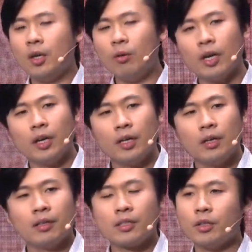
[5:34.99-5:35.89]
Okay,
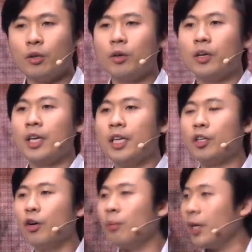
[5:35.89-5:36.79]
so he
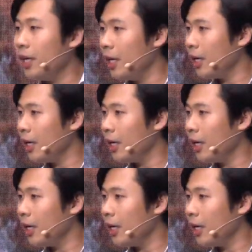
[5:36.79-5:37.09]
told me,